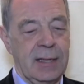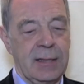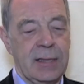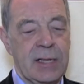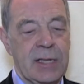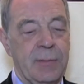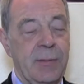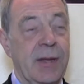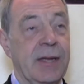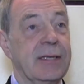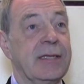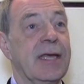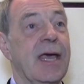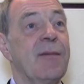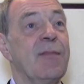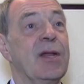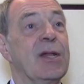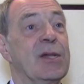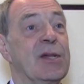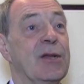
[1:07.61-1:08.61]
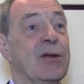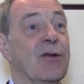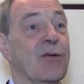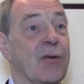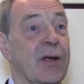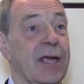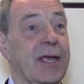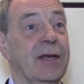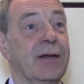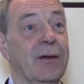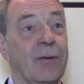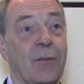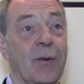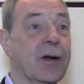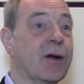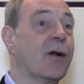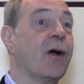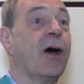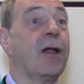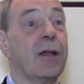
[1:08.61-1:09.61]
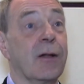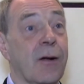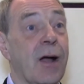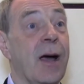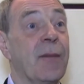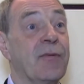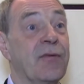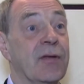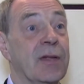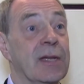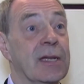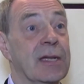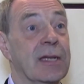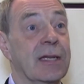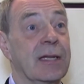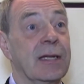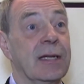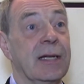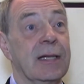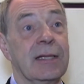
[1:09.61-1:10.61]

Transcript: Let's spend 10 minutes in green. What are all our options?